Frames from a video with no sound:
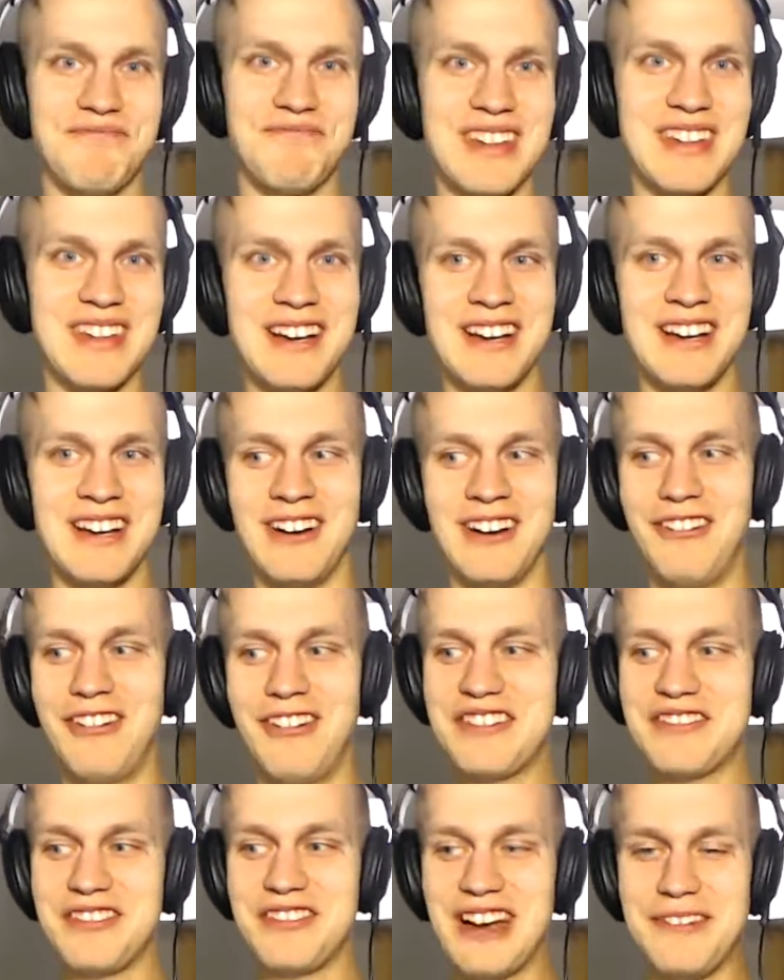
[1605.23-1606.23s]
All right.
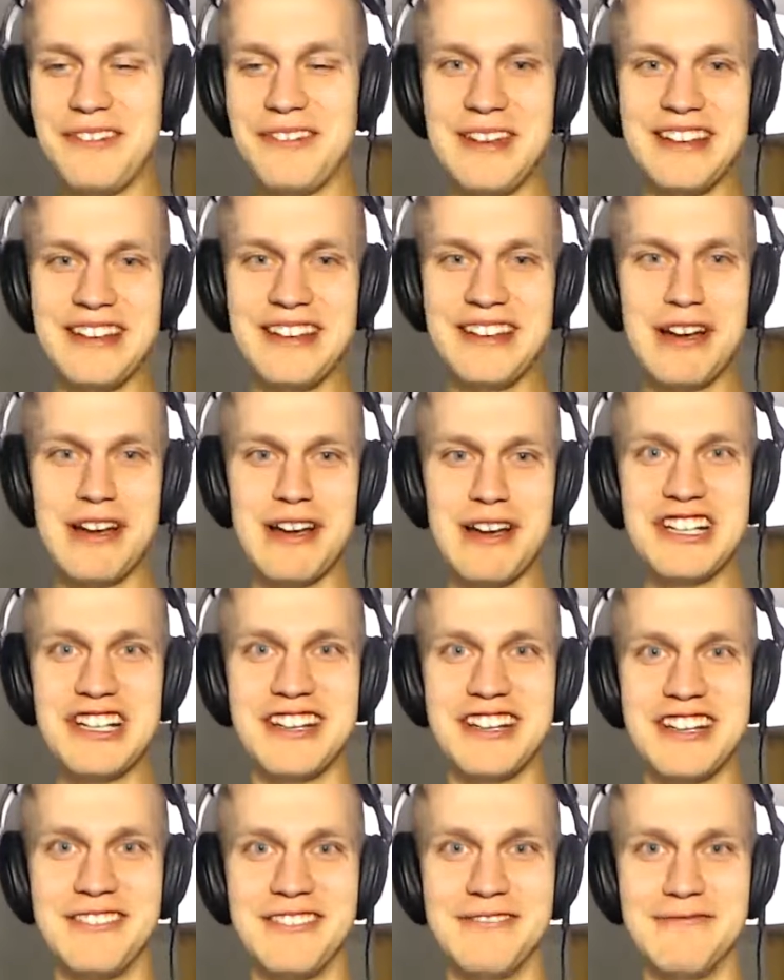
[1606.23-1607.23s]
So I think that
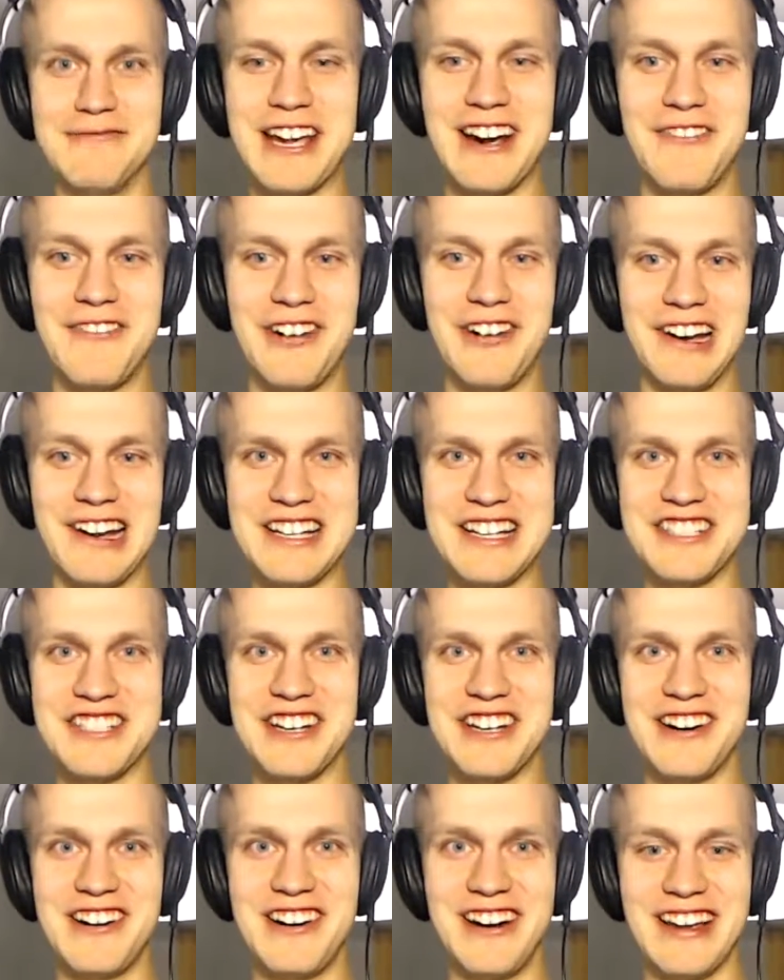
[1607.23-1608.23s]
we covered a lot
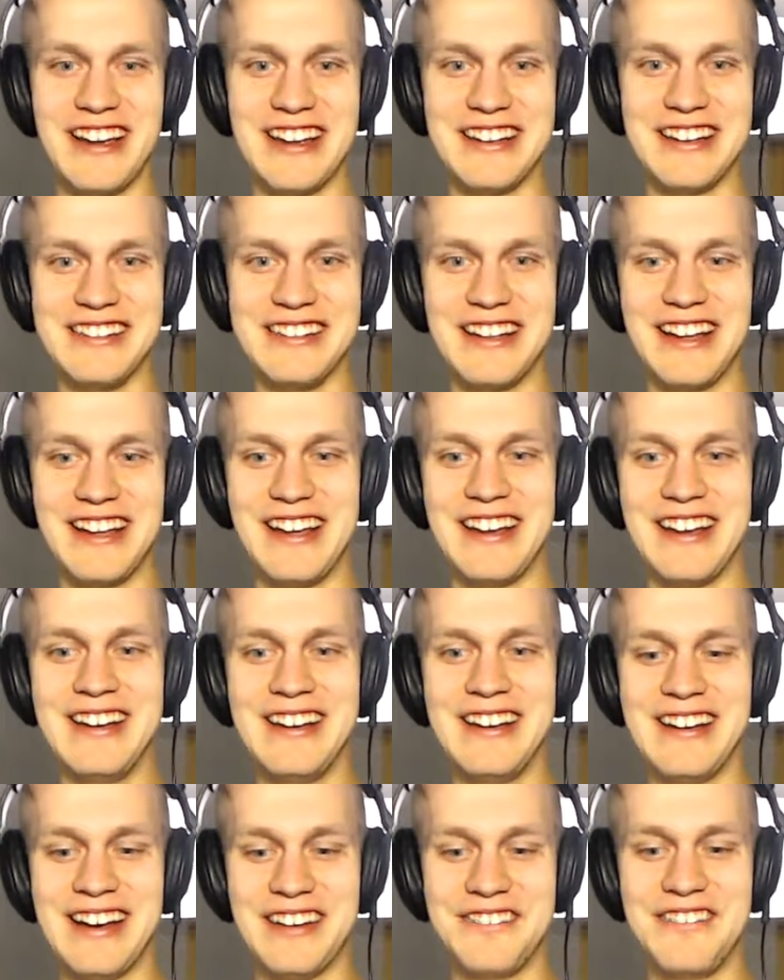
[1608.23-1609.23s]
here, and
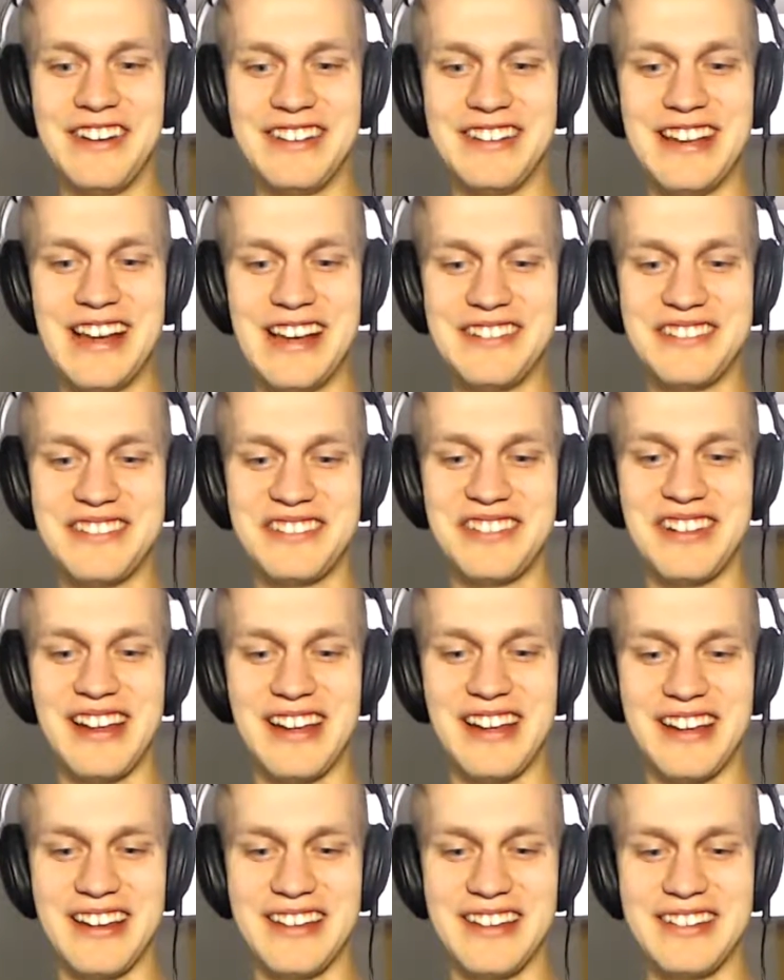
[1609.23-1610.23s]
I think that's a